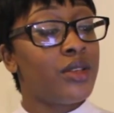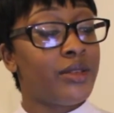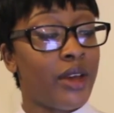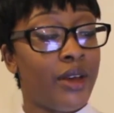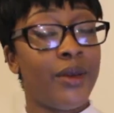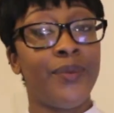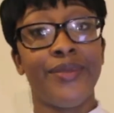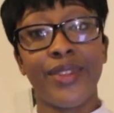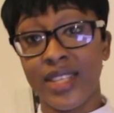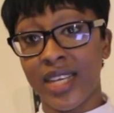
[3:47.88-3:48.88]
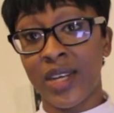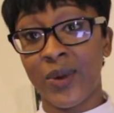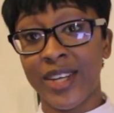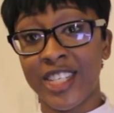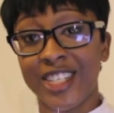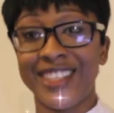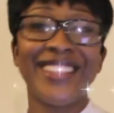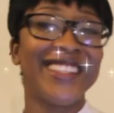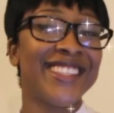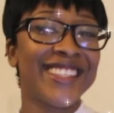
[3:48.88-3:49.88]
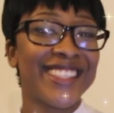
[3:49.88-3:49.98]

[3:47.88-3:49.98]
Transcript: So the second question